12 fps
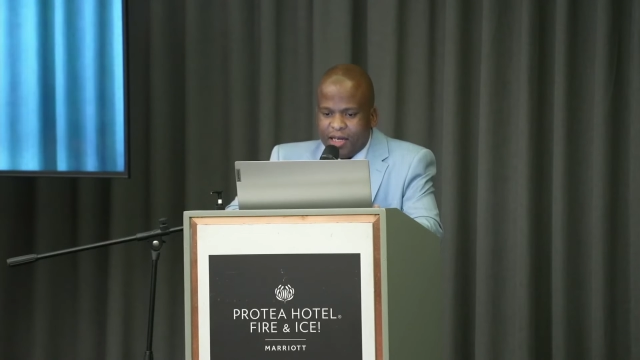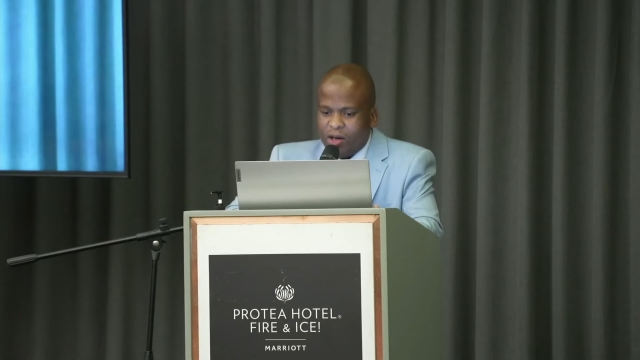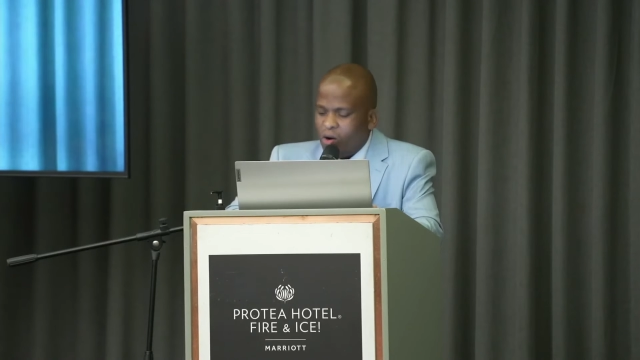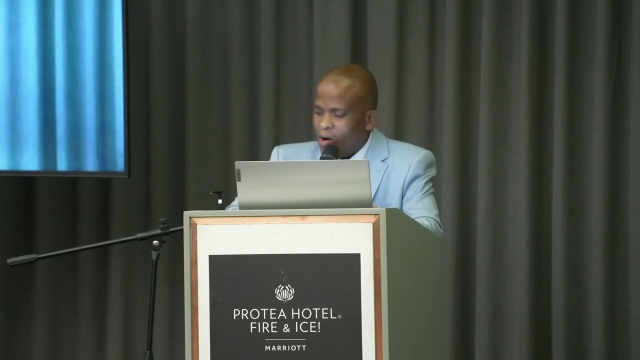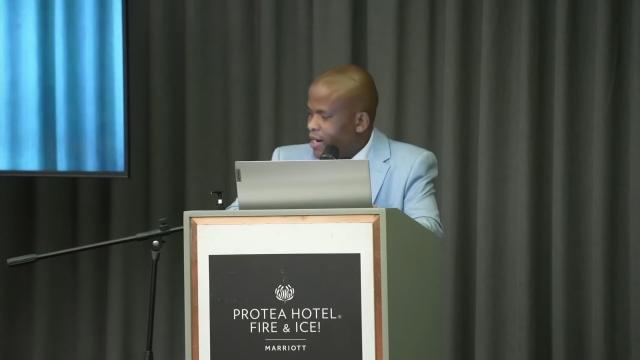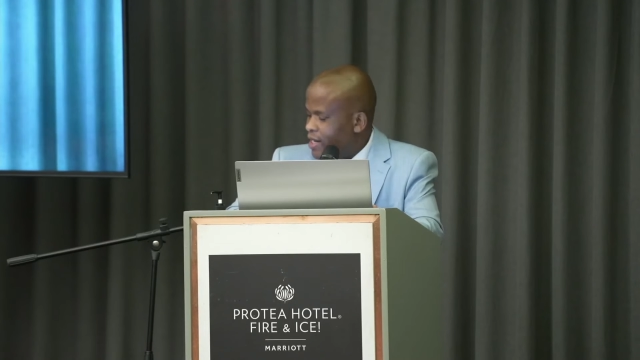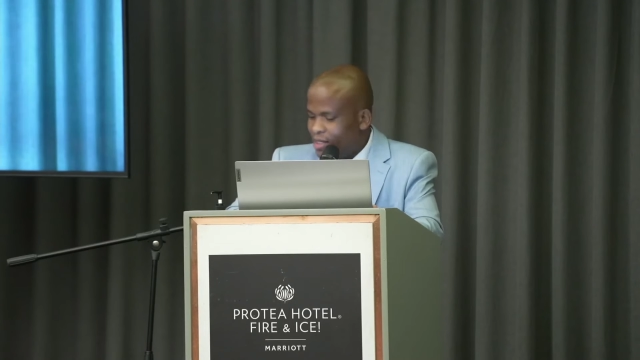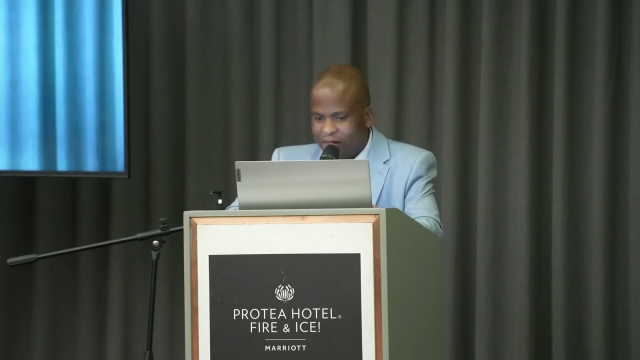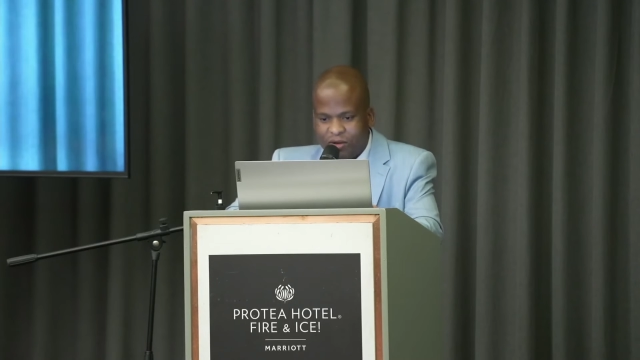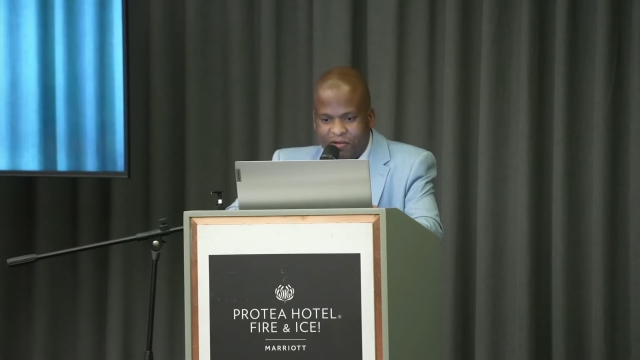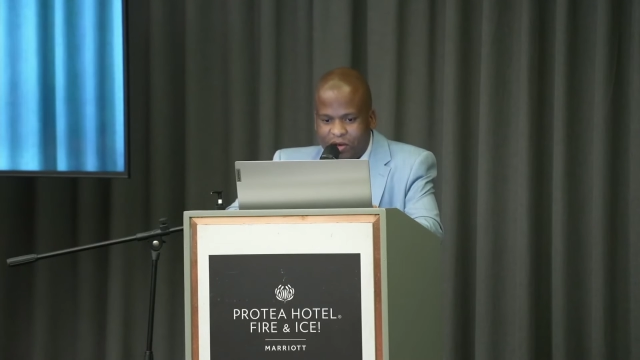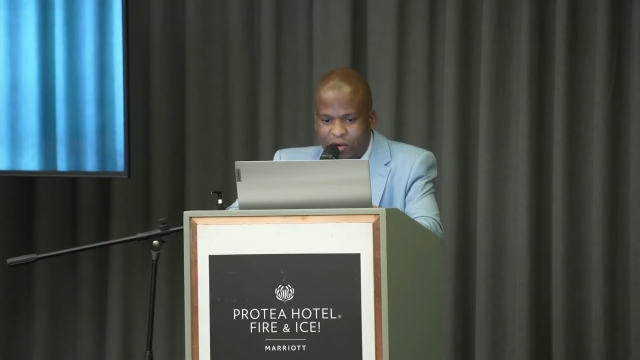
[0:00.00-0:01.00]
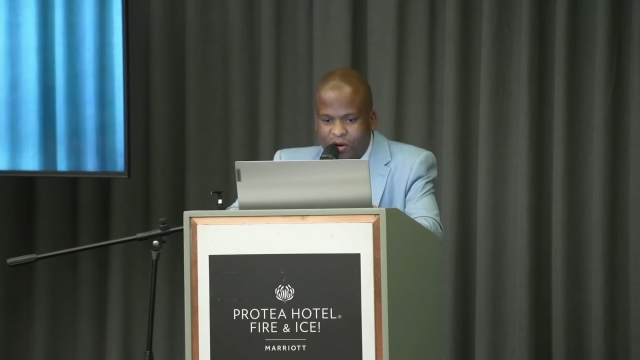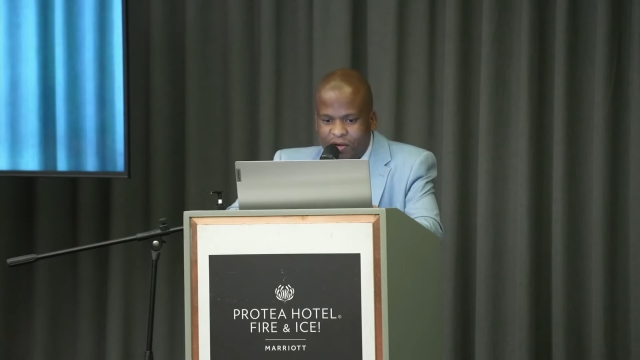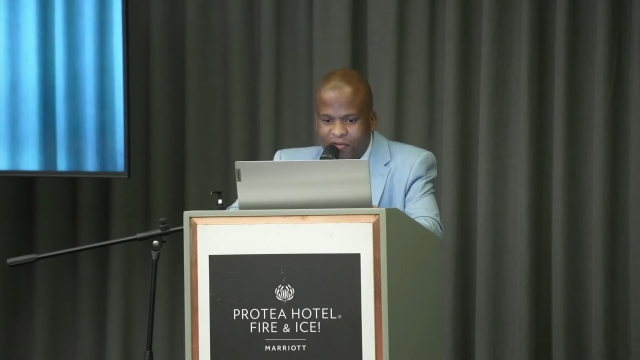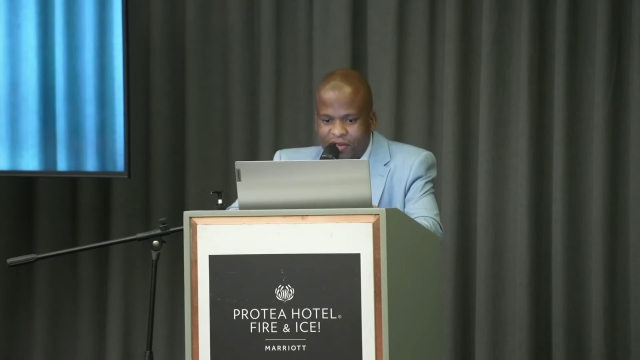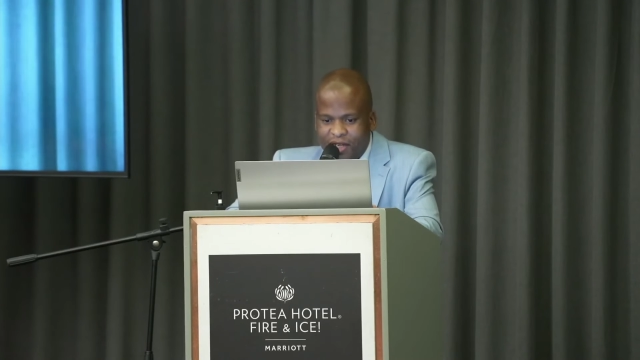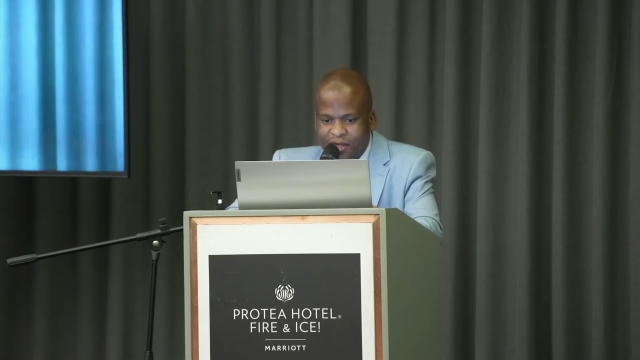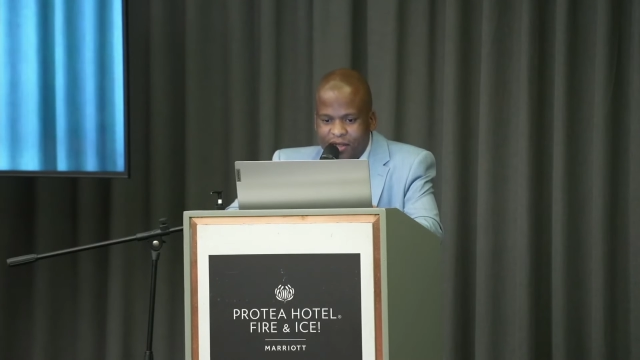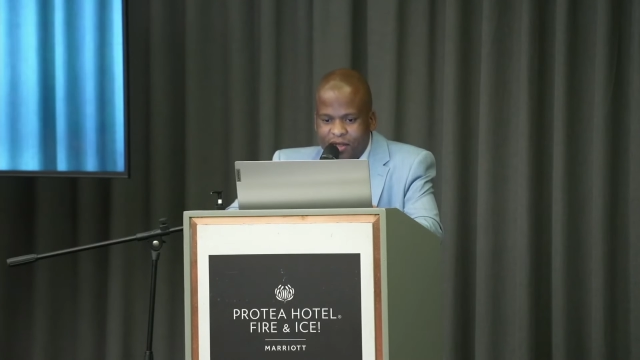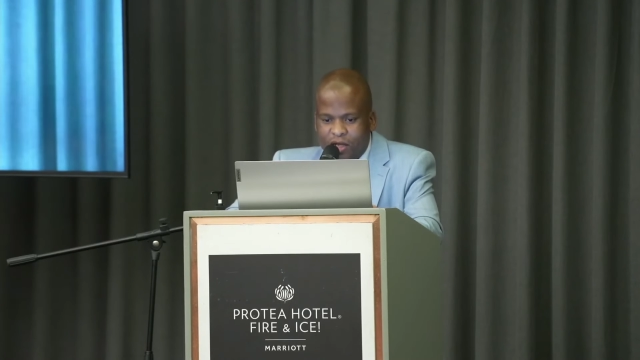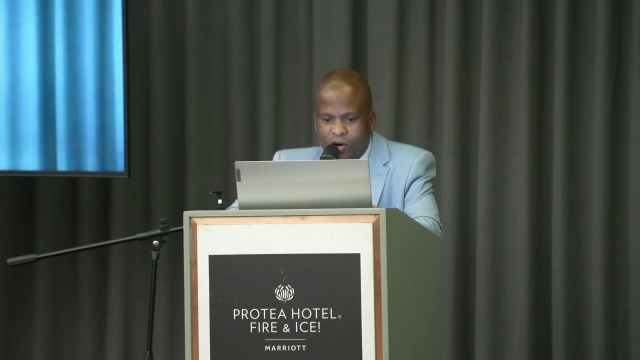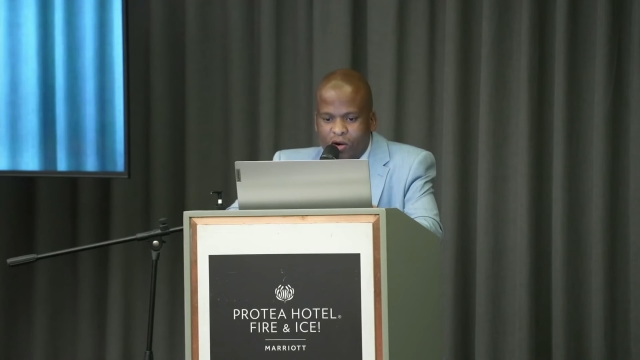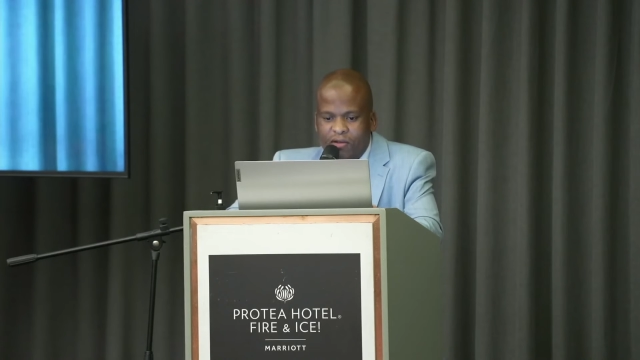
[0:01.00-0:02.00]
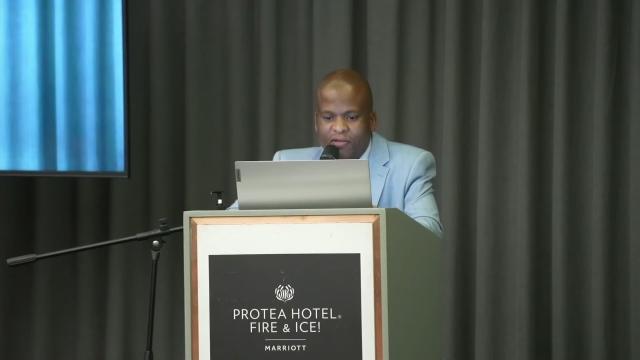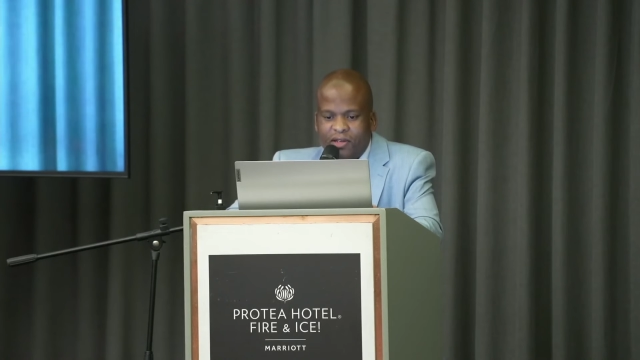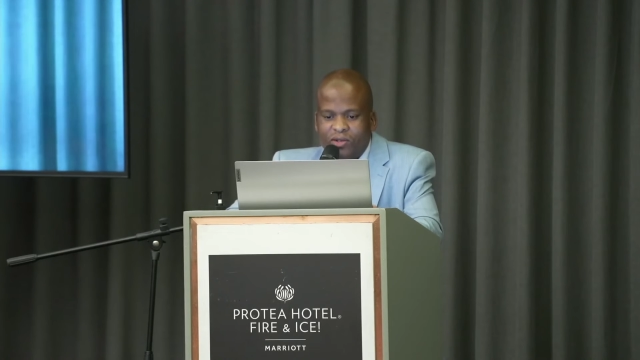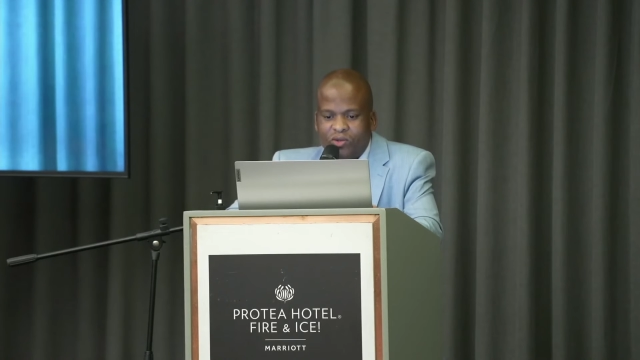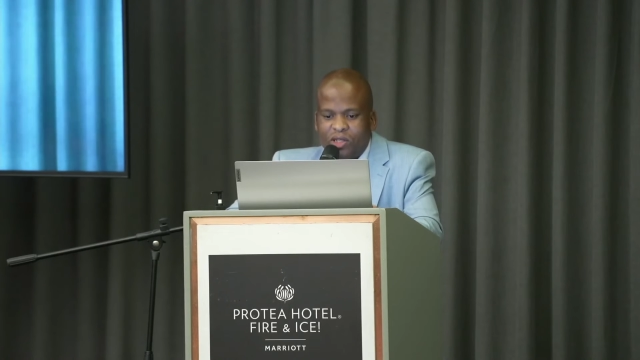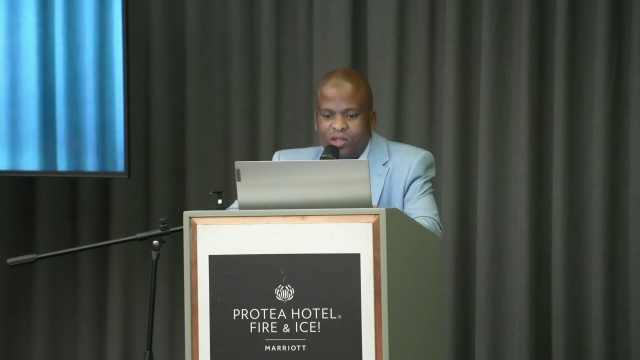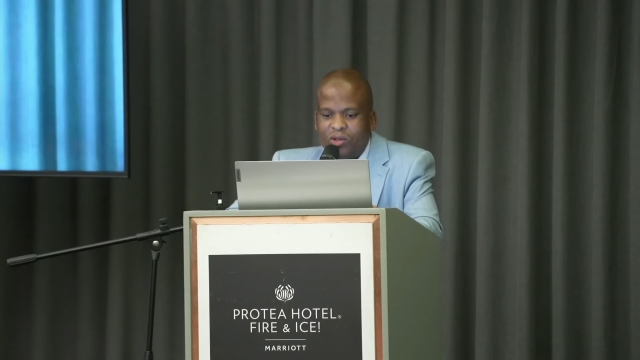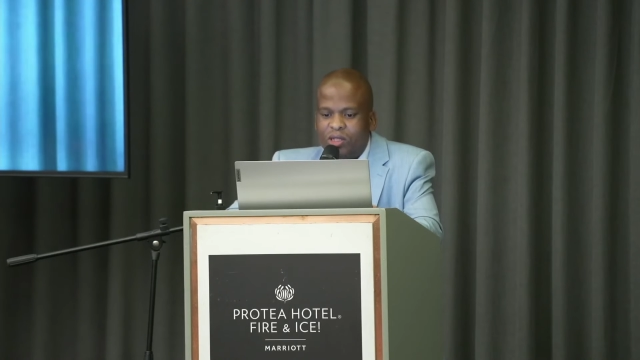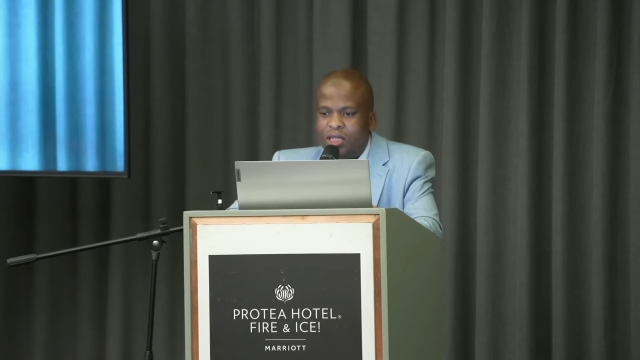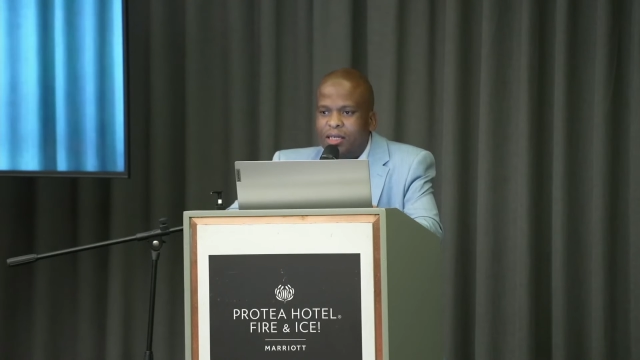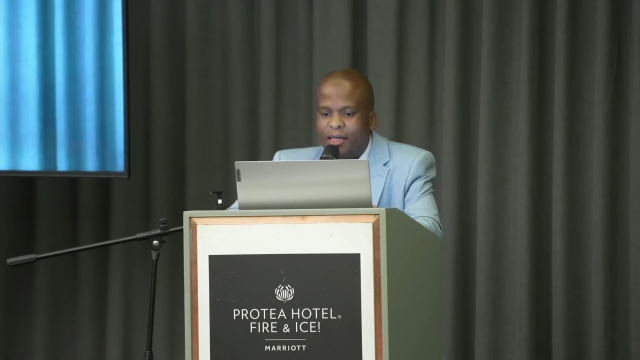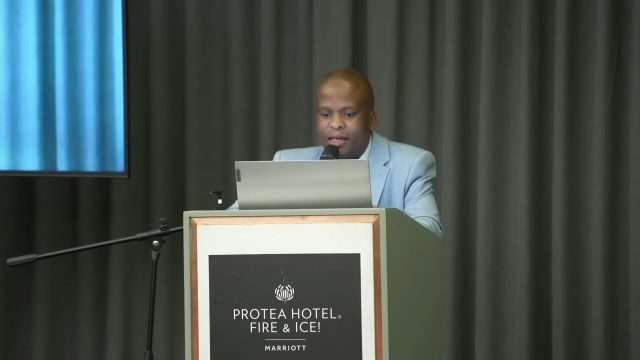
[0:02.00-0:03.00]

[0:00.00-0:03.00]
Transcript: and the organizers of the conference. The conference was not